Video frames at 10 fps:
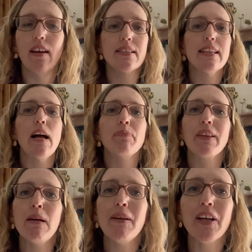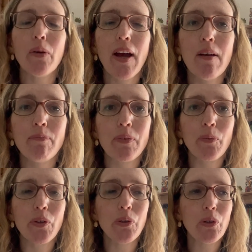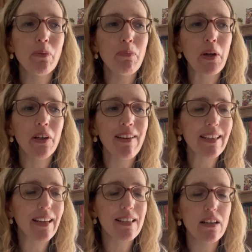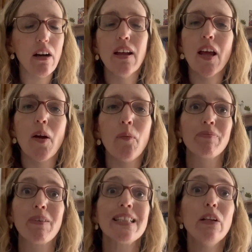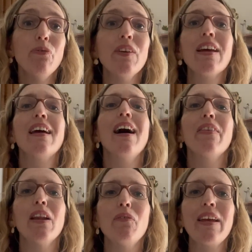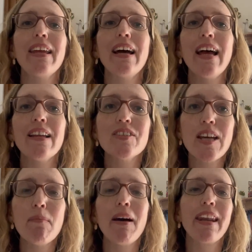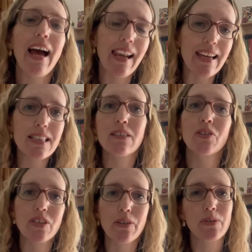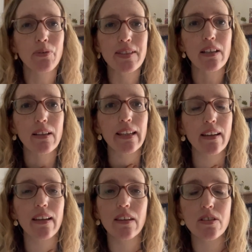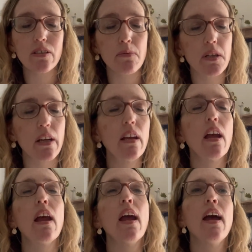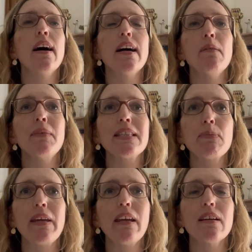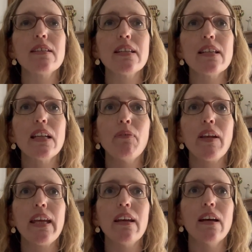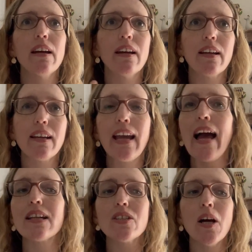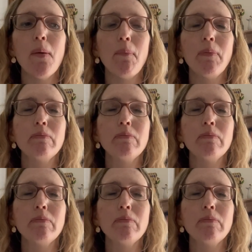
So yeah, let me know what your booker rankings are. Myself and the lovely Jem and Alice, whose channels obviously I'll link in the description, this week did a lovely catch up